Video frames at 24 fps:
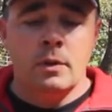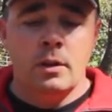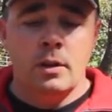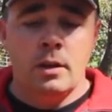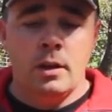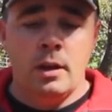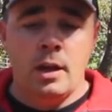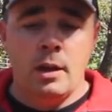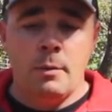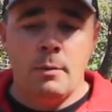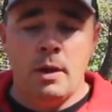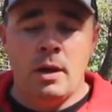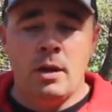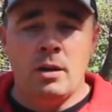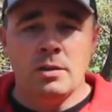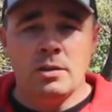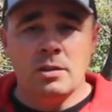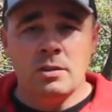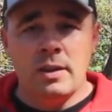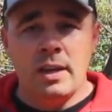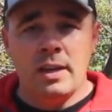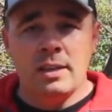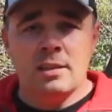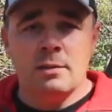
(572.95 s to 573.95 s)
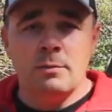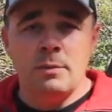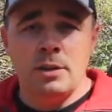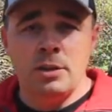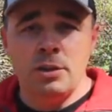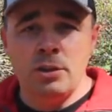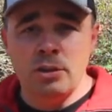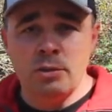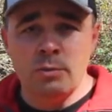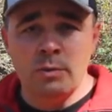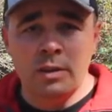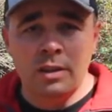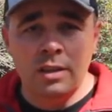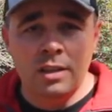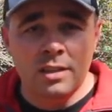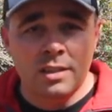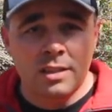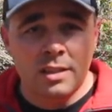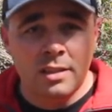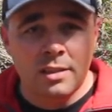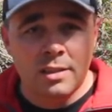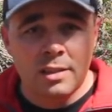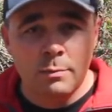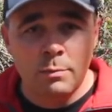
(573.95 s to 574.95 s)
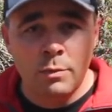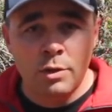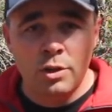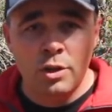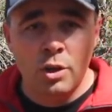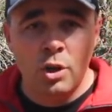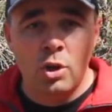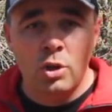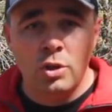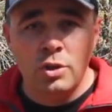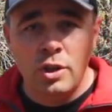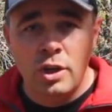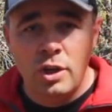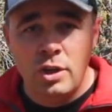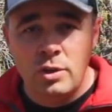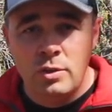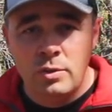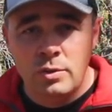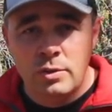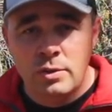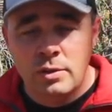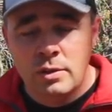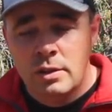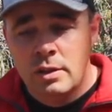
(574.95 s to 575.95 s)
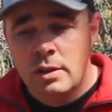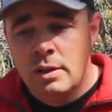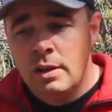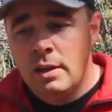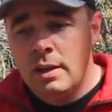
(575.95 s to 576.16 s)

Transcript: I also had some issues with this in some adult does,